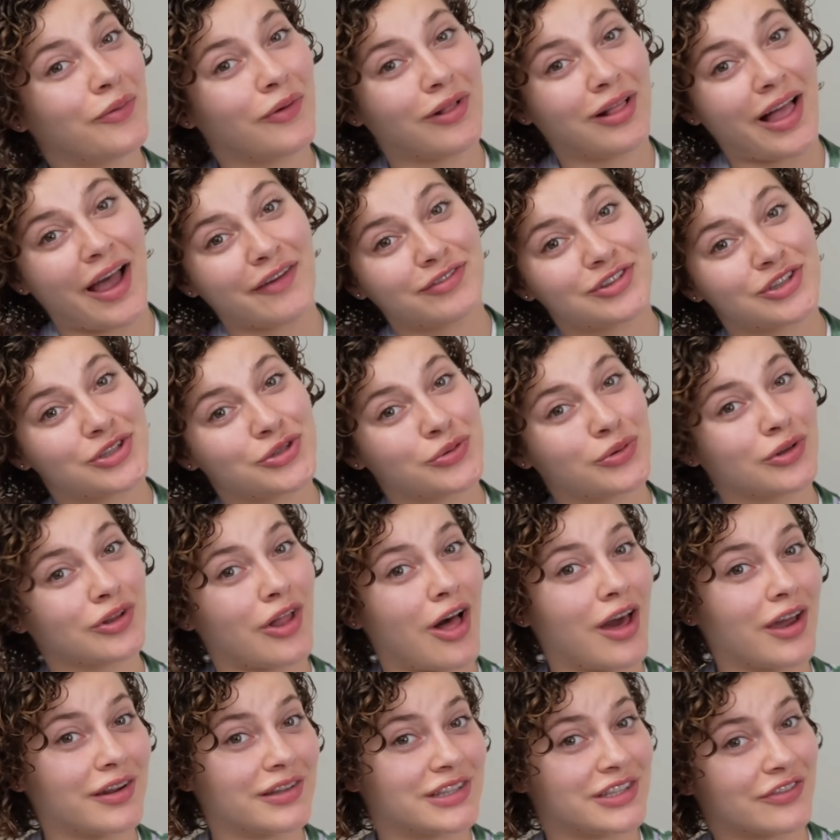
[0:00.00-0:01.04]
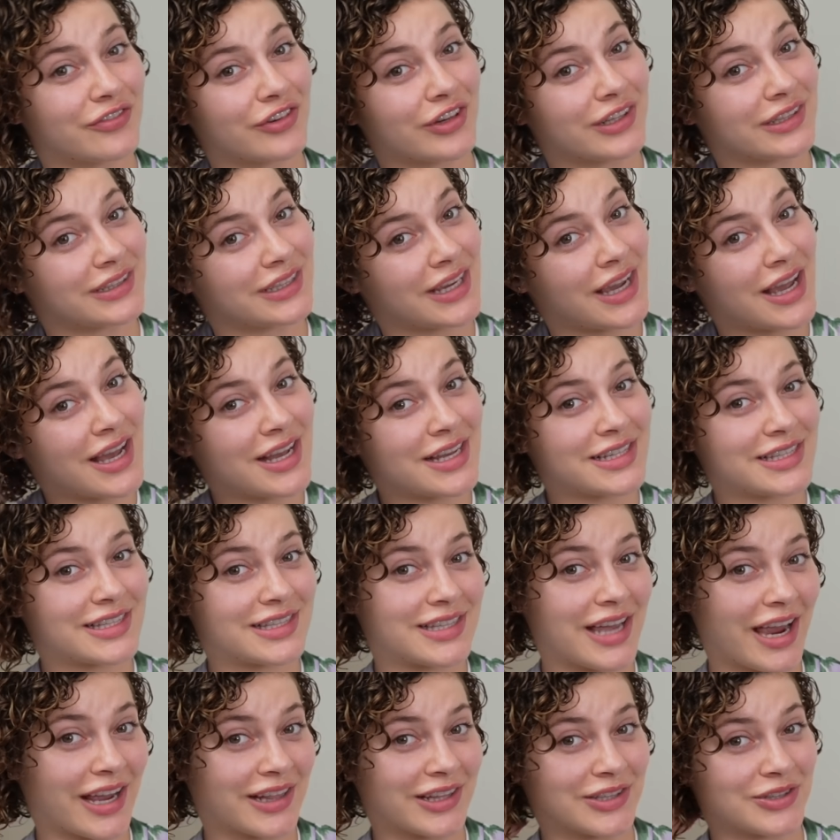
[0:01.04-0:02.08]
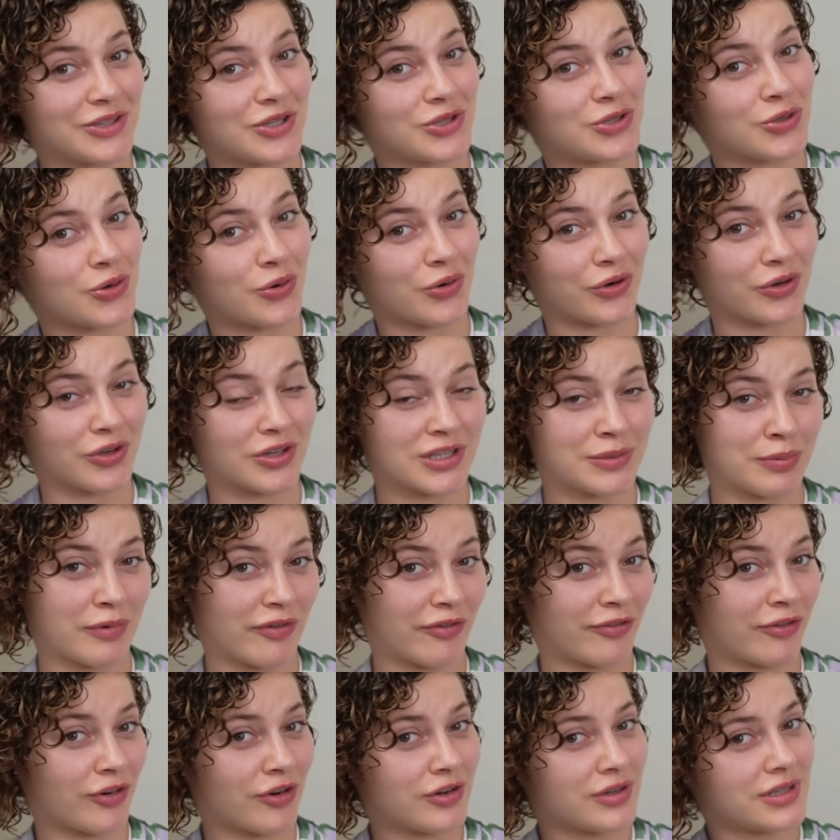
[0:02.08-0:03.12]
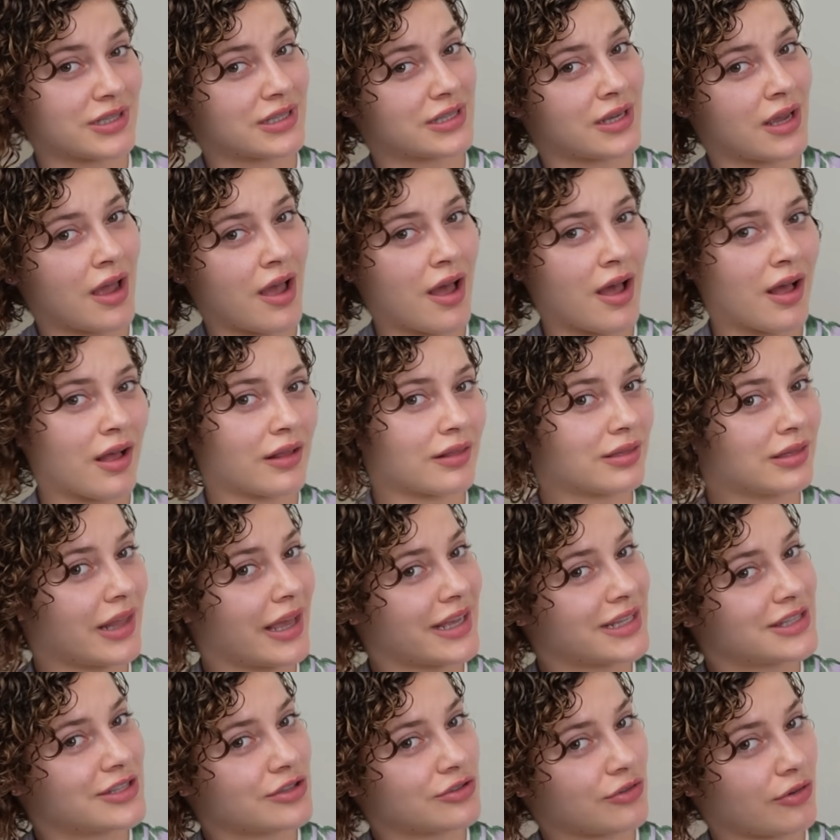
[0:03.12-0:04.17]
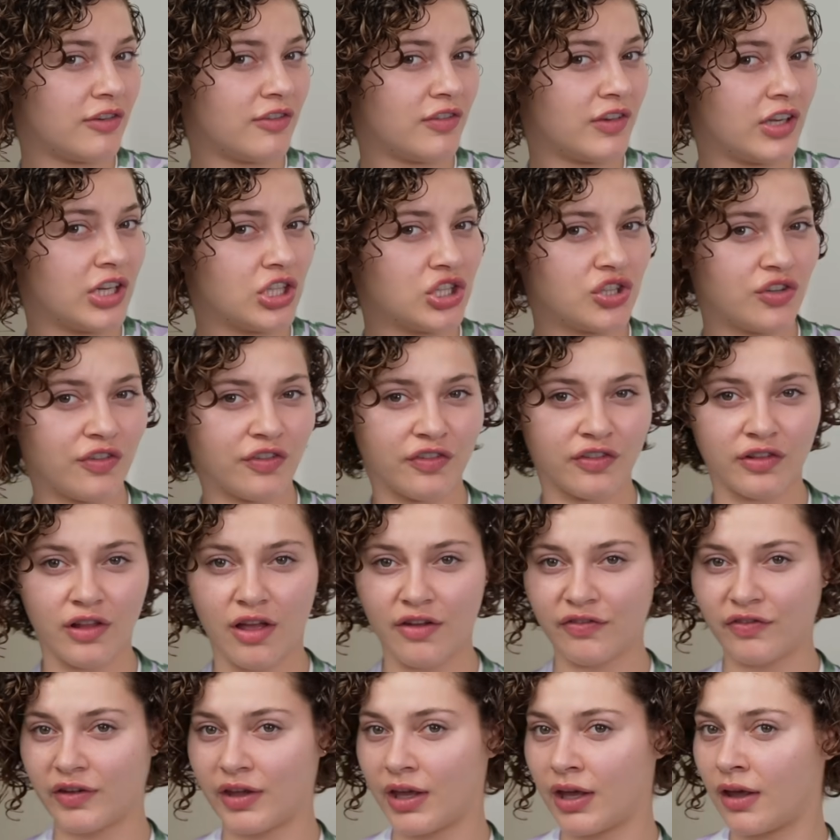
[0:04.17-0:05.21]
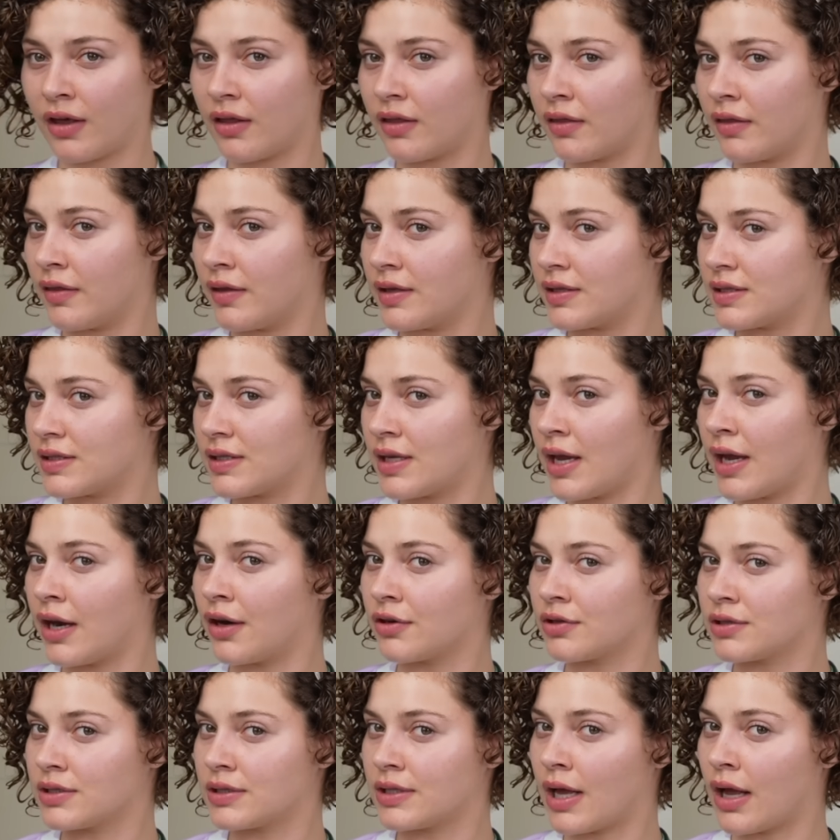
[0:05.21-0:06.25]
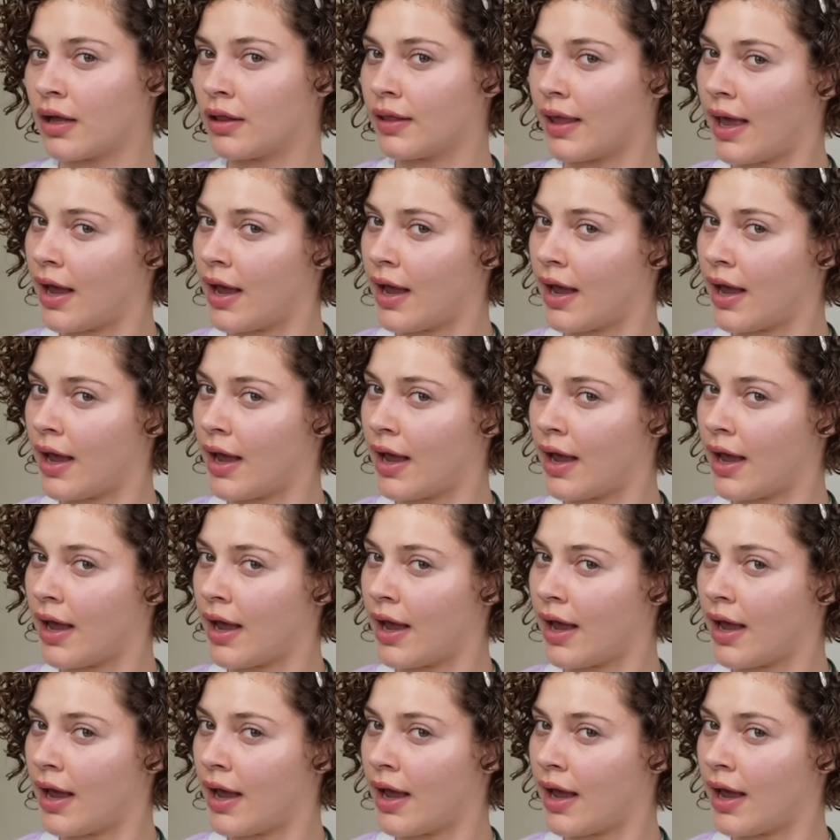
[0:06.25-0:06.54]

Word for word: we'll have to do a lot of different styling tutorials, but first, Let's finish fluffing this hairstyle